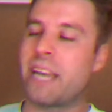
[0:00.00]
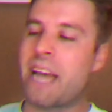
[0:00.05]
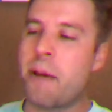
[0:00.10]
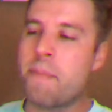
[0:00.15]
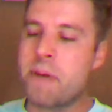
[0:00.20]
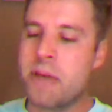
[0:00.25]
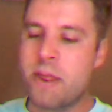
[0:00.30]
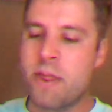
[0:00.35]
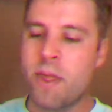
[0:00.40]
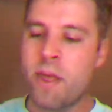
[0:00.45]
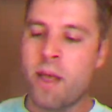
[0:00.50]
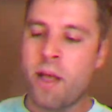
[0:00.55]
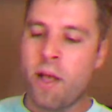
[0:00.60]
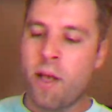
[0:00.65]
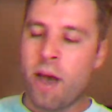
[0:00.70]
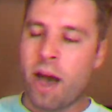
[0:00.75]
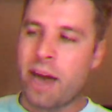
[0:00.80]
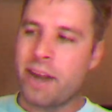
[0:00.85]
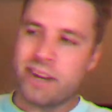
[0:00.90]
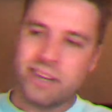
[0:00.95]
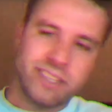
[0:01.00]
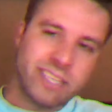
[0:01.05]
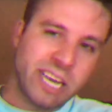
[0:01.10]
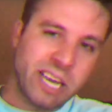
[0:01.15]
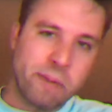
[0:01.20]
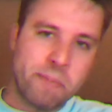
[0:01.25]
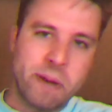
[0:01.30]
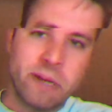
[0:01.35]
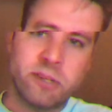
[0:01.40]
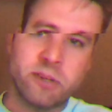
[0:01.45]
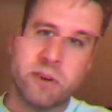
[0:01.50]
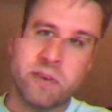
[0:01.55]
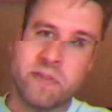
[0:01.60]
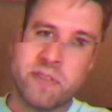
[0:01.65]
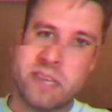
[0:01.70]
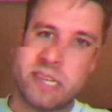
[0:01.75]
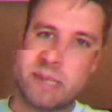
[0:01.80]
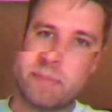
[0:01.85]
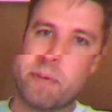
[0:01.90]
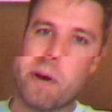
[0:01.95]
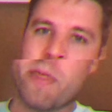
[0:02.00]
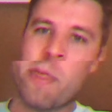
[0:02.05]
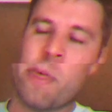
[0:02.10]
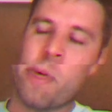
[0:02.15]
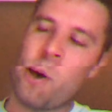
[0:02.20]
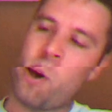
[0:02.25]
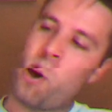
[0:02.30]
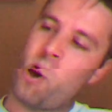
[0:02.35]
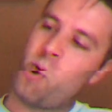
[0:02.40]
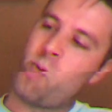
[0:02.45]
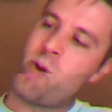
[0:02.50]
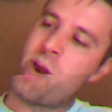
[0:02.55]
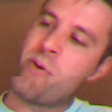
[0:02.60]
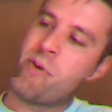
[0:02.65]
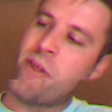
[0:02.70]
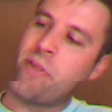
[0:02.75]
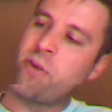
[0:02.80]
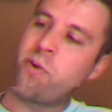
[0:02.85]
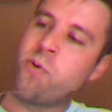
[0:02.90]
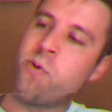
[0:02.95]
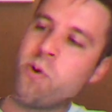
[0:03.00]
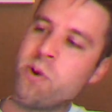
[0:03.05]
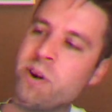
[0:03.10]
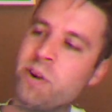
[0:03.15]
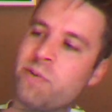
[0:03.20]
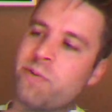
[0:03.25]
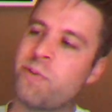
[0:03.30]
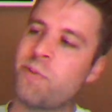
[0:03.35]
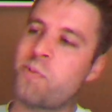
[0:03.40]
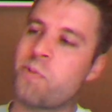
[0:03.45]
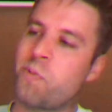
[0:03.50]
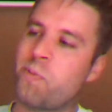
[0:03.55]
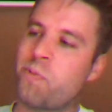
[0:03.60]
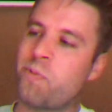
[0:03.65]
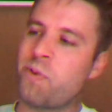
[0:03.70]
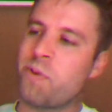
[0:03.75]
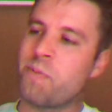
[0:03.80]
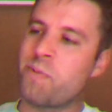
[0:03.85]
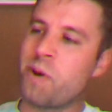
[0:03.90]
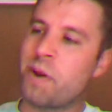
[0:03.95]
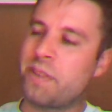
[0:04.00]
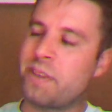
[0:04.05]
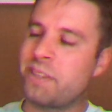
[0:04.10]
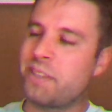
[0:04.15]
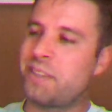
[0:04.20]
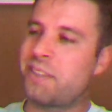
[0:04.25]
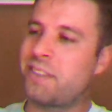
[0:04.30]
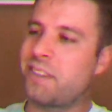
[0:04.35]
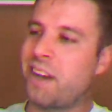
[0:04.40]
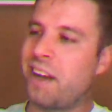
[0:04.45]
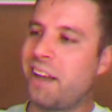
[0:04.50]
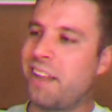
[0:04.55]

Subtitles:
I mean, I didn't take a picture of this, but right around the corner from where these